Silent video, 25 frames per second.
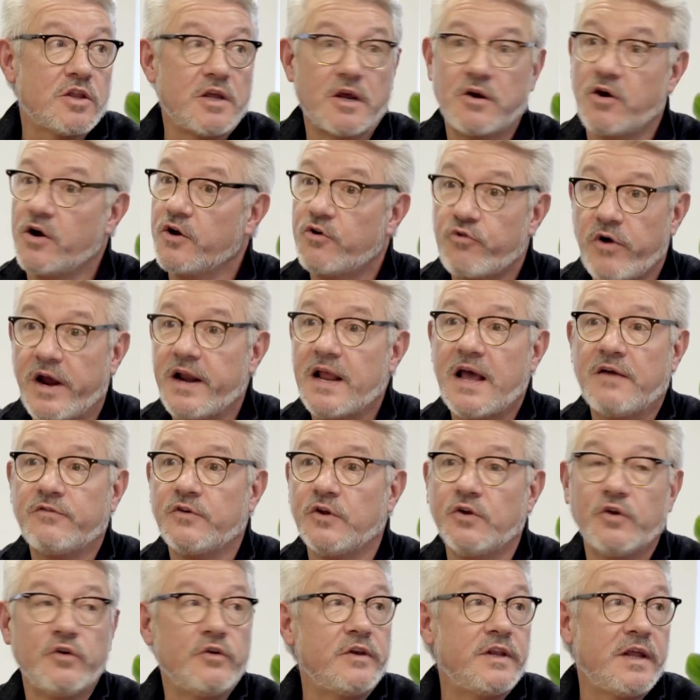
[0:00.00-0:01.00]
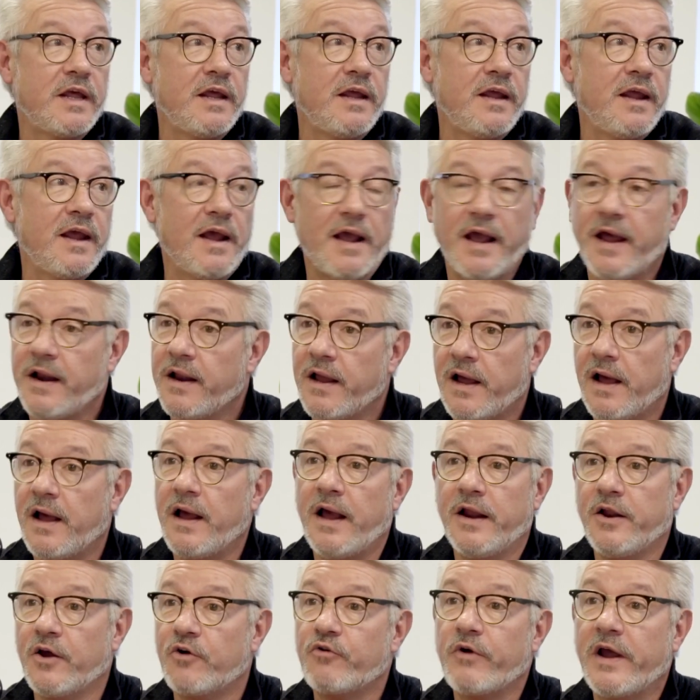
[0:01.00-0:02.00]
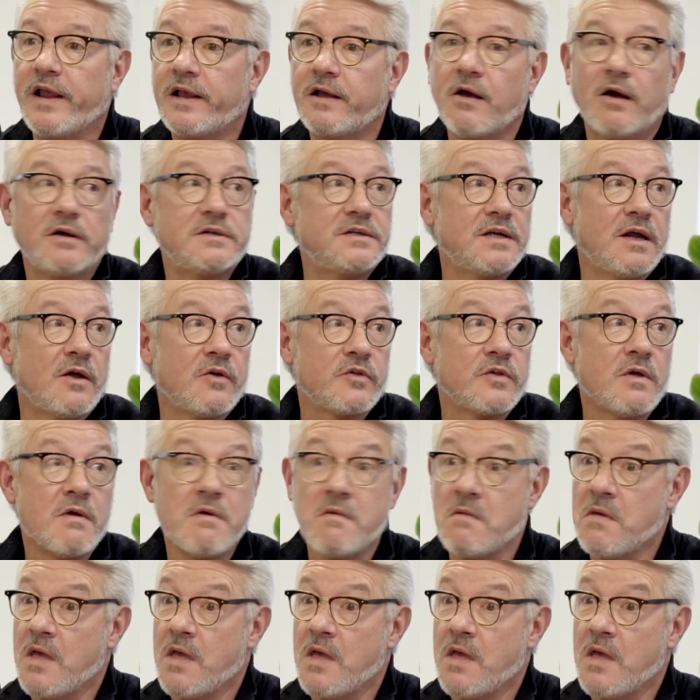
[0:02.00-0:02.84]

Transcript: they got a great afternoon tea, and a great cocktails.